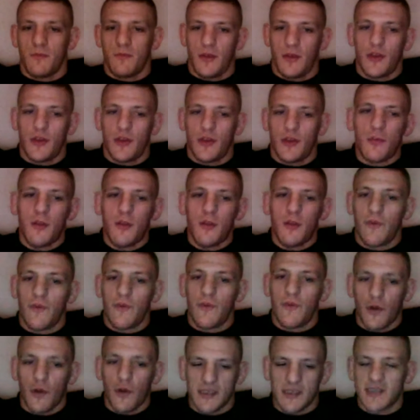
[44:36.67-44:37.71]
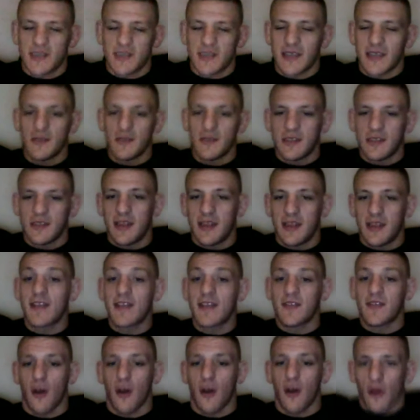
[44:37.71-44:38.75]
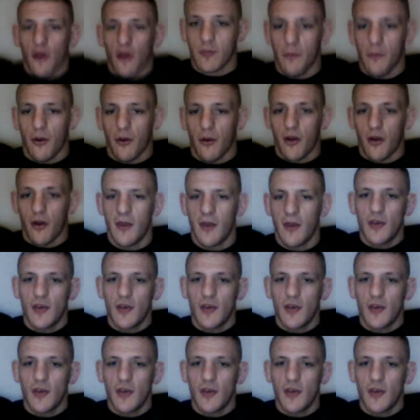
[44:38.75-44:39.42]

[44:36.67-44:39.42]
you know what I mean, for 6 hours a day, that's the hard part.